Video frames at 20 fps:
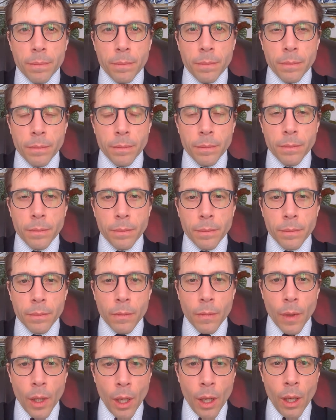
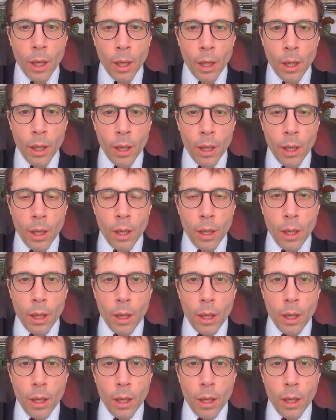(no one is talking)